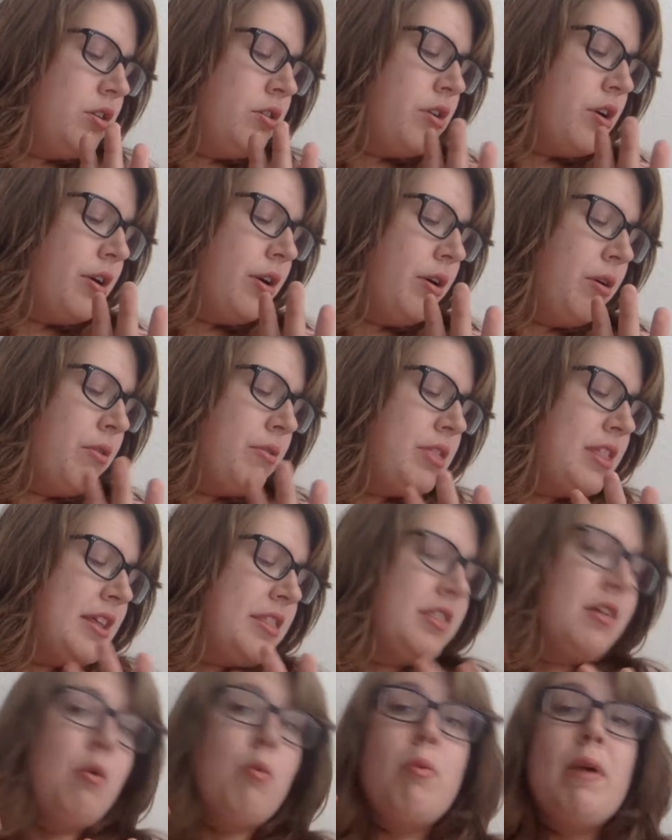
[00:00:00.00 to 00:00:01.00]
know
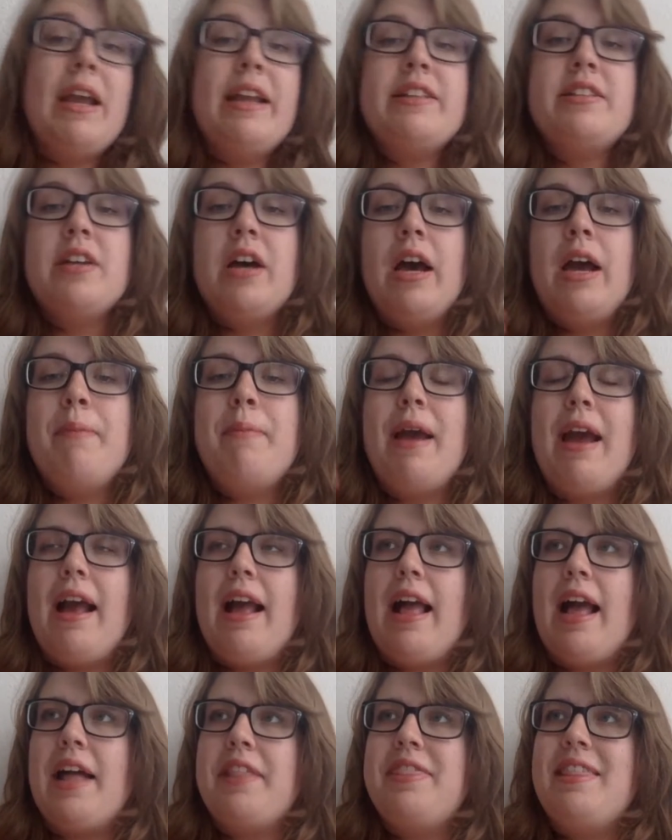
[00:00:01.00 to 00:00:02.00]
that the wait time
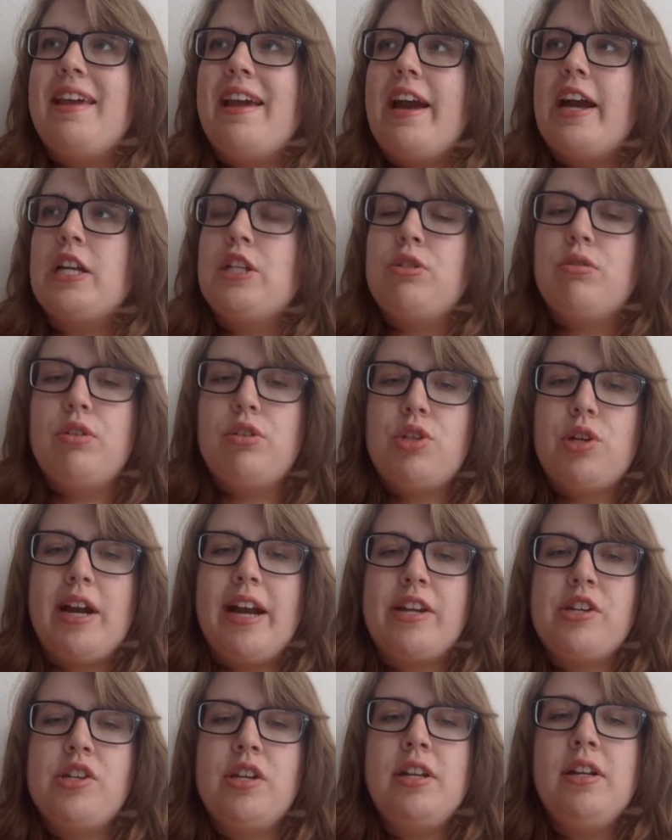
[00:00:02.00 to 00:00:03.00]
at the actual
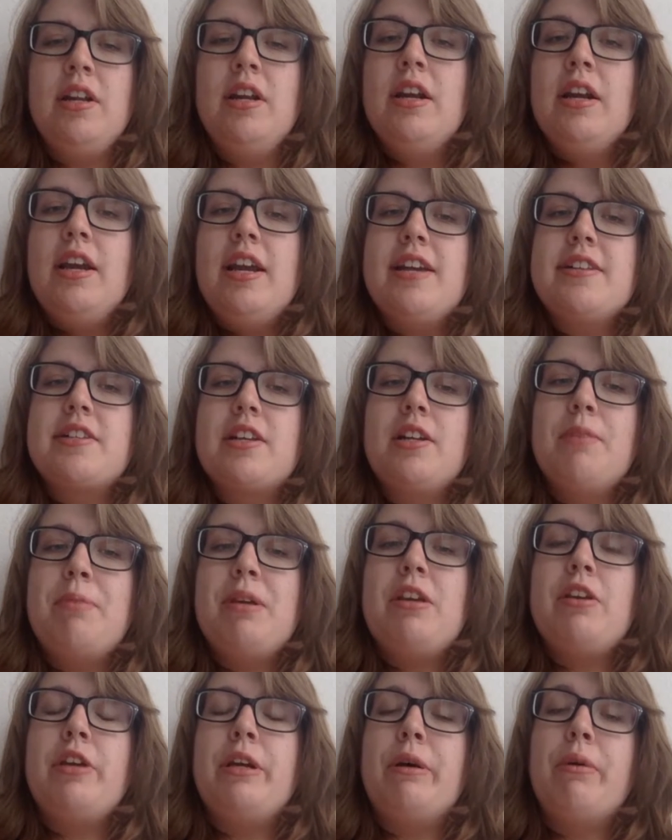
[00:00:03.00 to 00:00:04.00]
attraction is gonna be
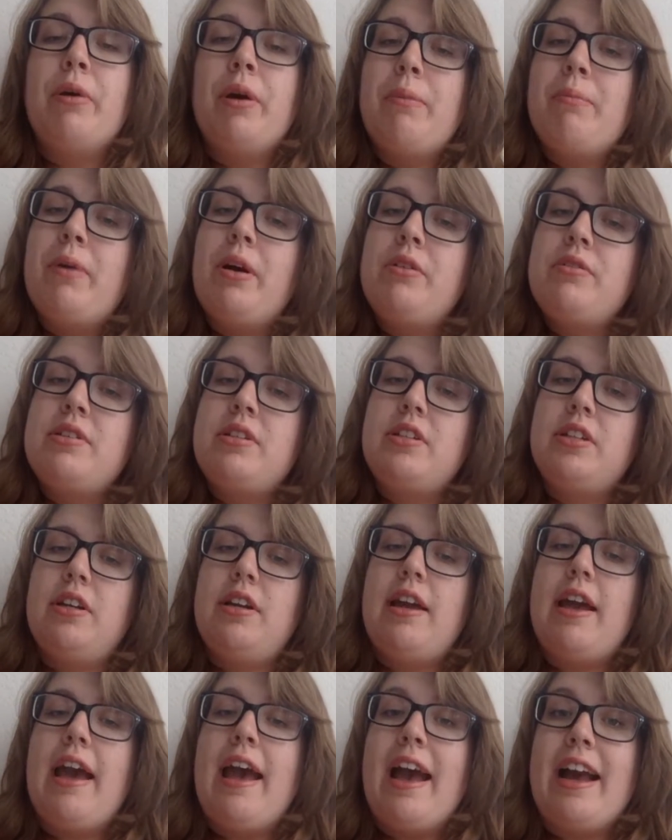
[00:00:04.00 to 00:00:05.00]
your most
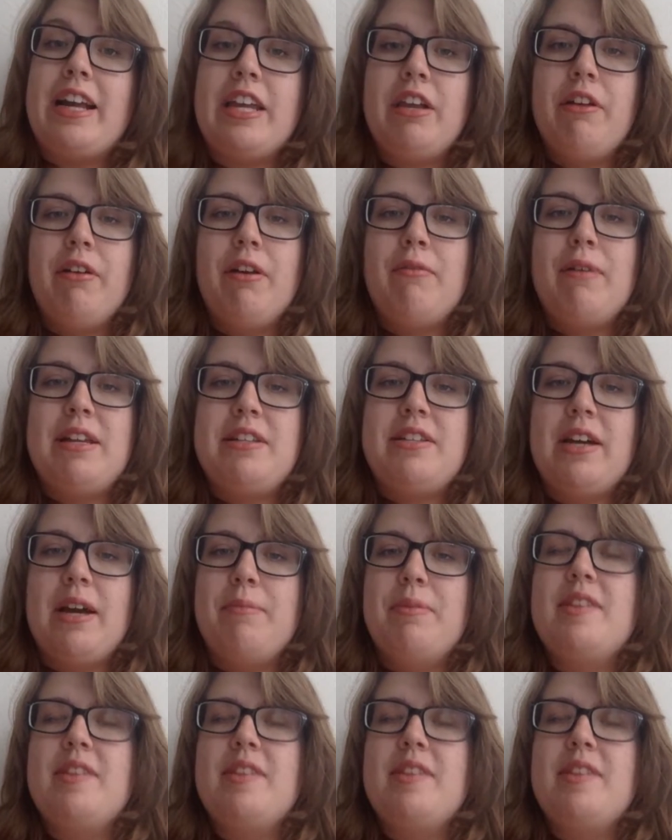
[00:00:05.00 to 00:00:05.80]
accurate wait time.